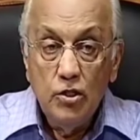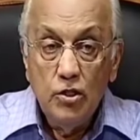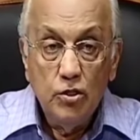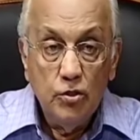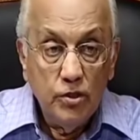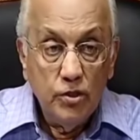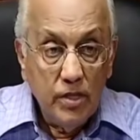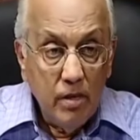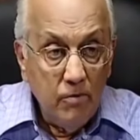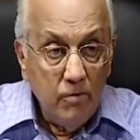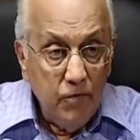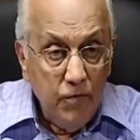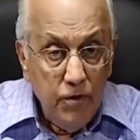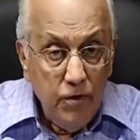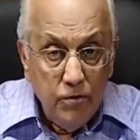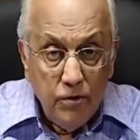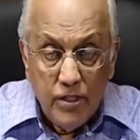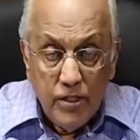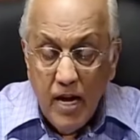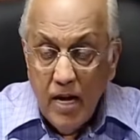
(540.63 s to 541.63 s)
So some of
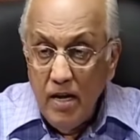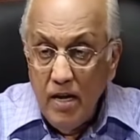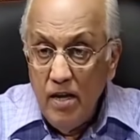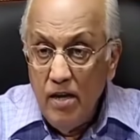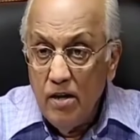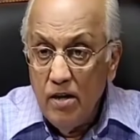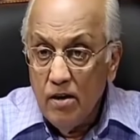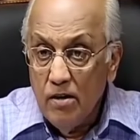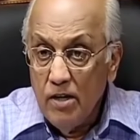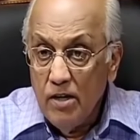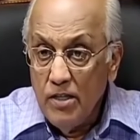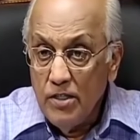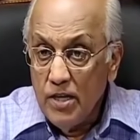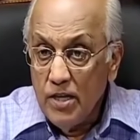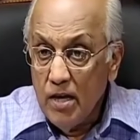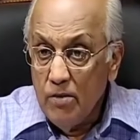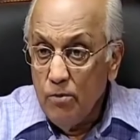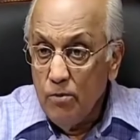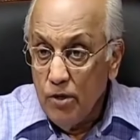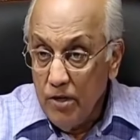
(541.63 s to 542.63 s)
you standing here, he
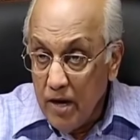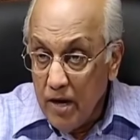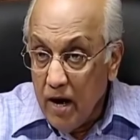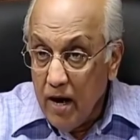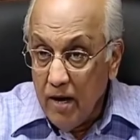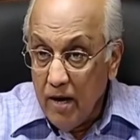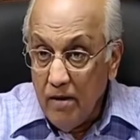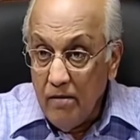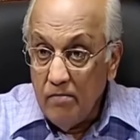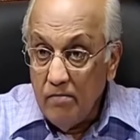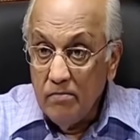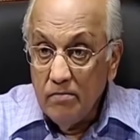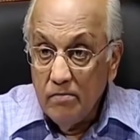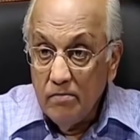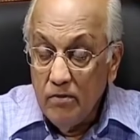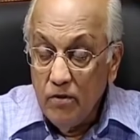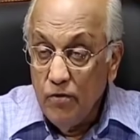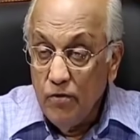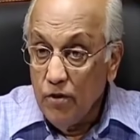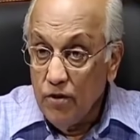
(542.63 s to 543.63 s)
said, would die
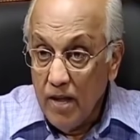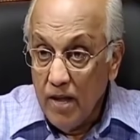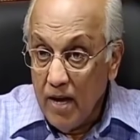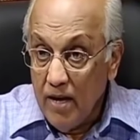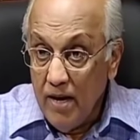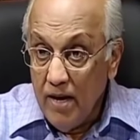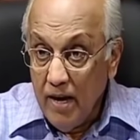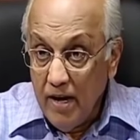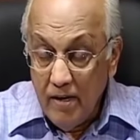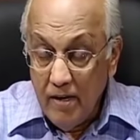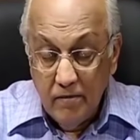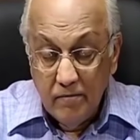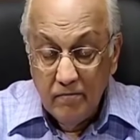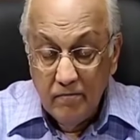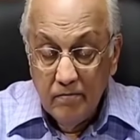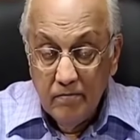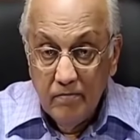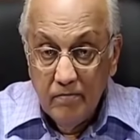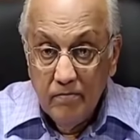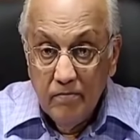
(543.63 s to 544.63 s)
before that day,
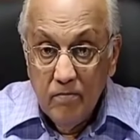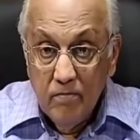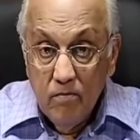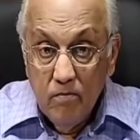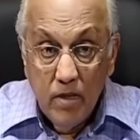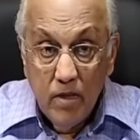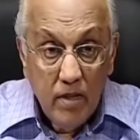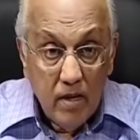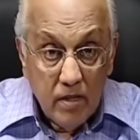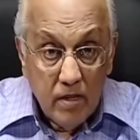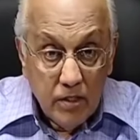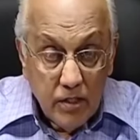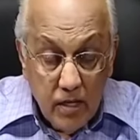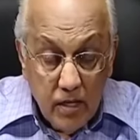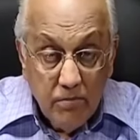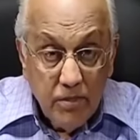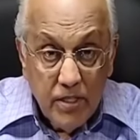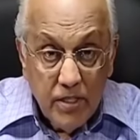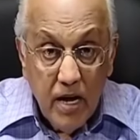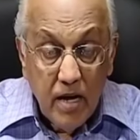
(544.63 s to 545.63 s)
but there are
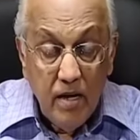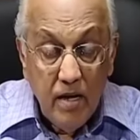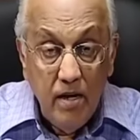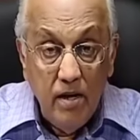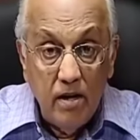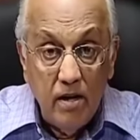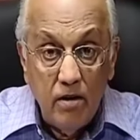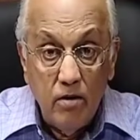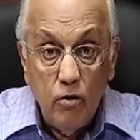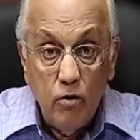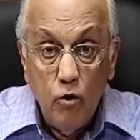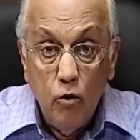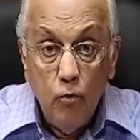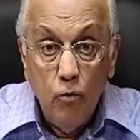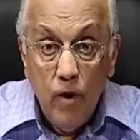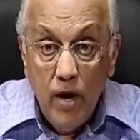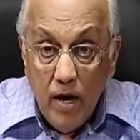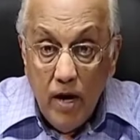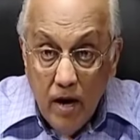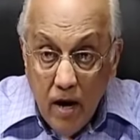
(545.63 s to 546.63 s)
some standing here who
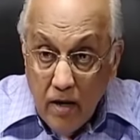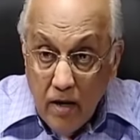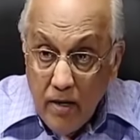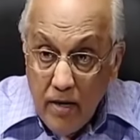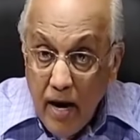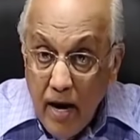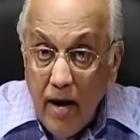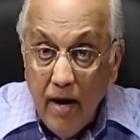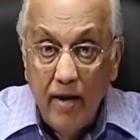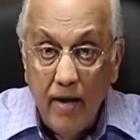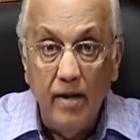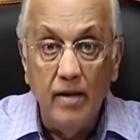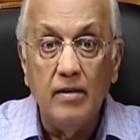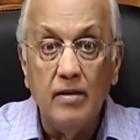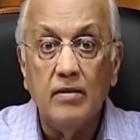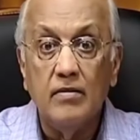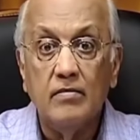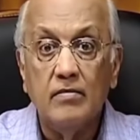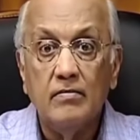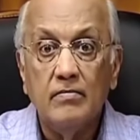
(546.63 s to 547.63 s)
will not die.
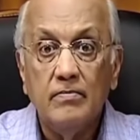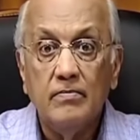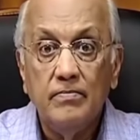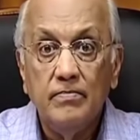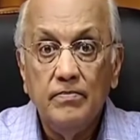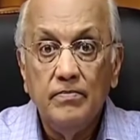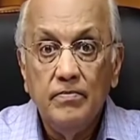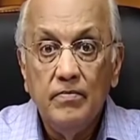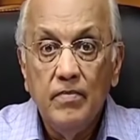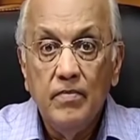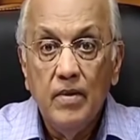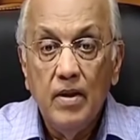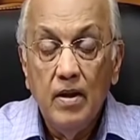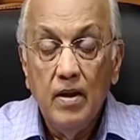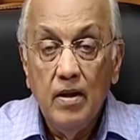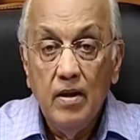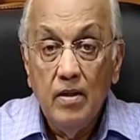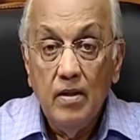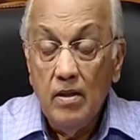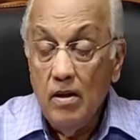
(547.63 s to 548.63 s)

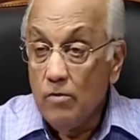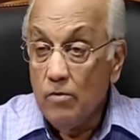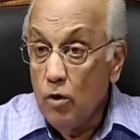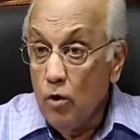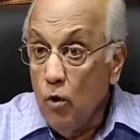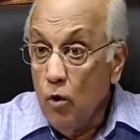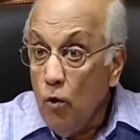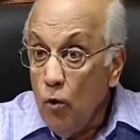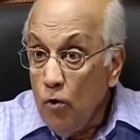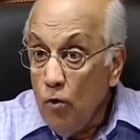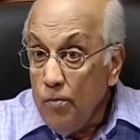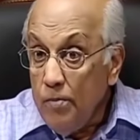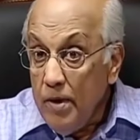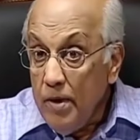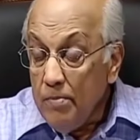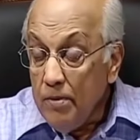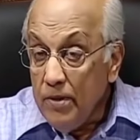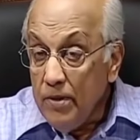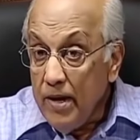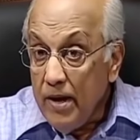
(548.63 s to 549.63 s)
There were old
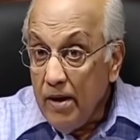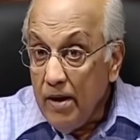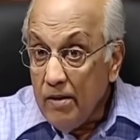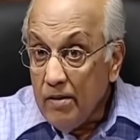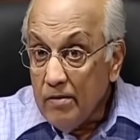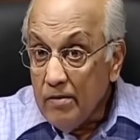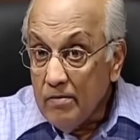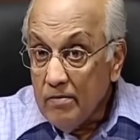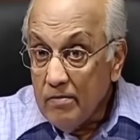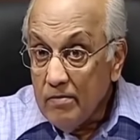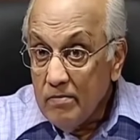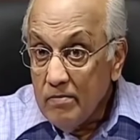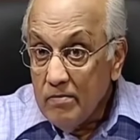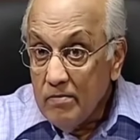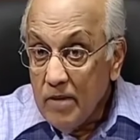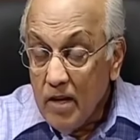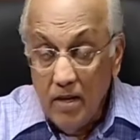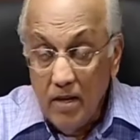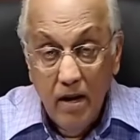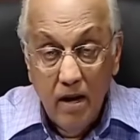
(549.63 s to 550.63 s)
people there
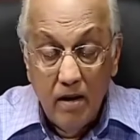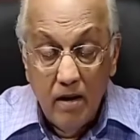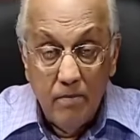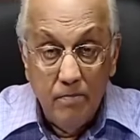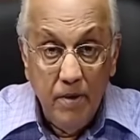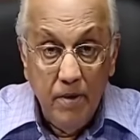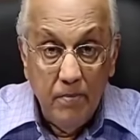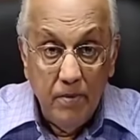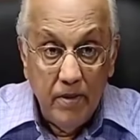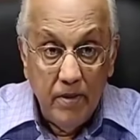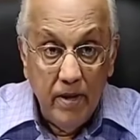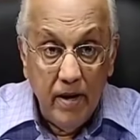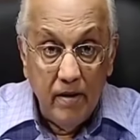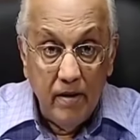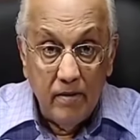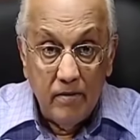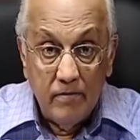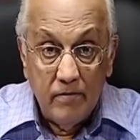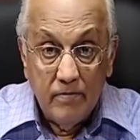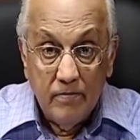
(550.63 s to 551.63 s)
and younger people
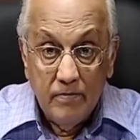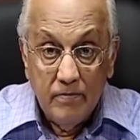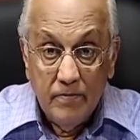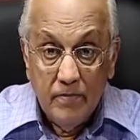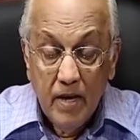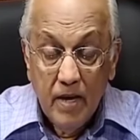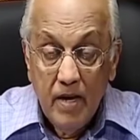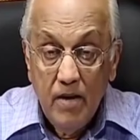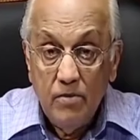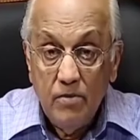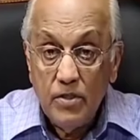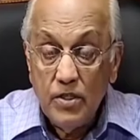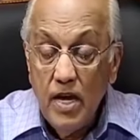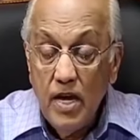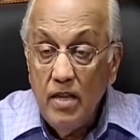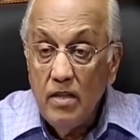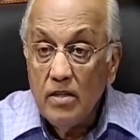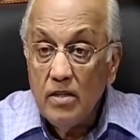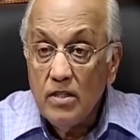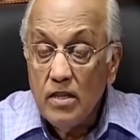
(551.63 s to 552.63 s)
there. And he was
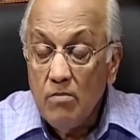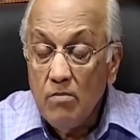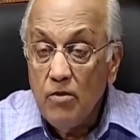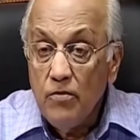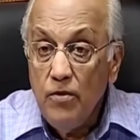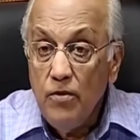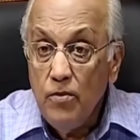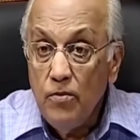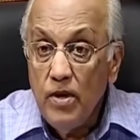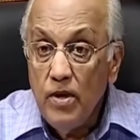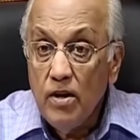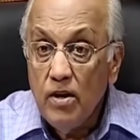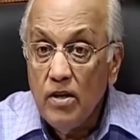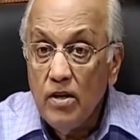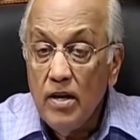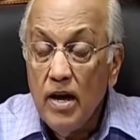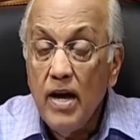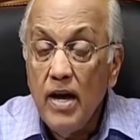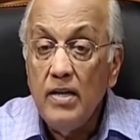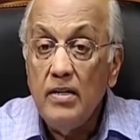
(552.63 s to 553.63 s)
saying that some of you will
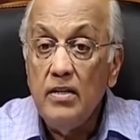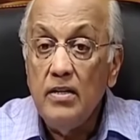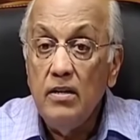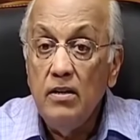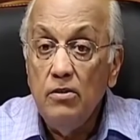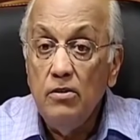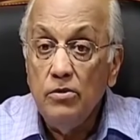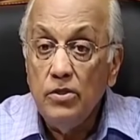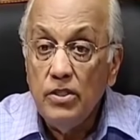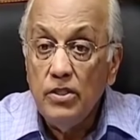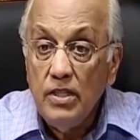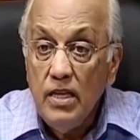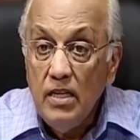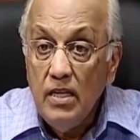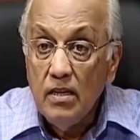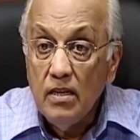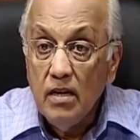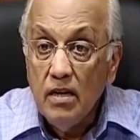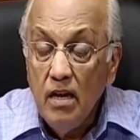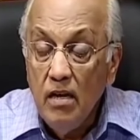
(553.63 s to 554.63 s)
not die till you
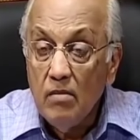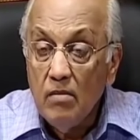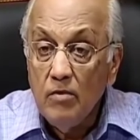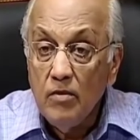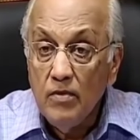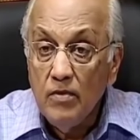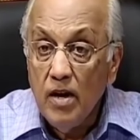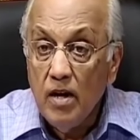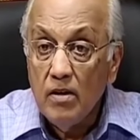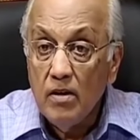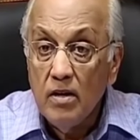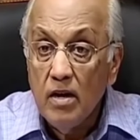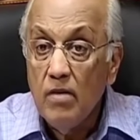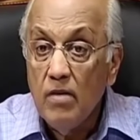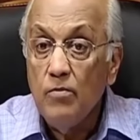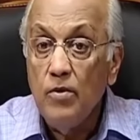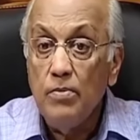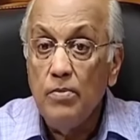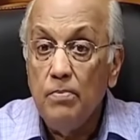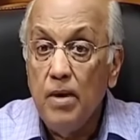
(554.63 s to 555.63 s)
see the kingdom of God
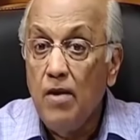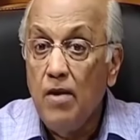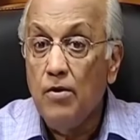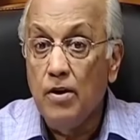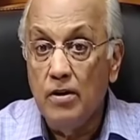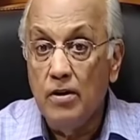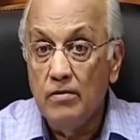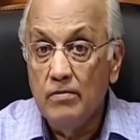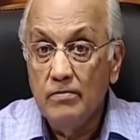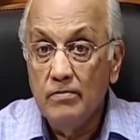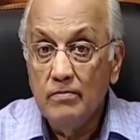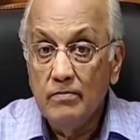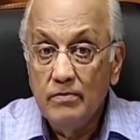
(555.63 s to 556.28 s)
come with power.